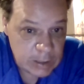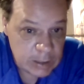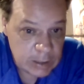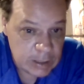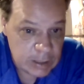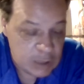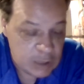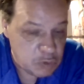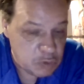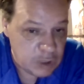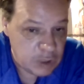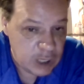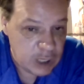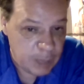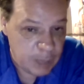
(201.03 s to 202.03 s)
That's really
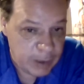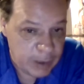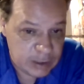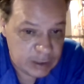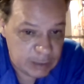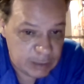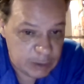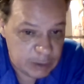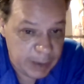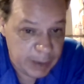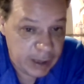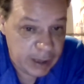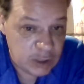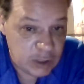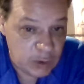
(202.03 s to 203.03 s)
going to help out the stimulus
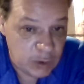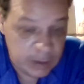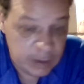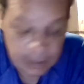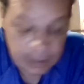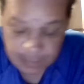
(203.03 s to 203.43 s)
package, don't you think?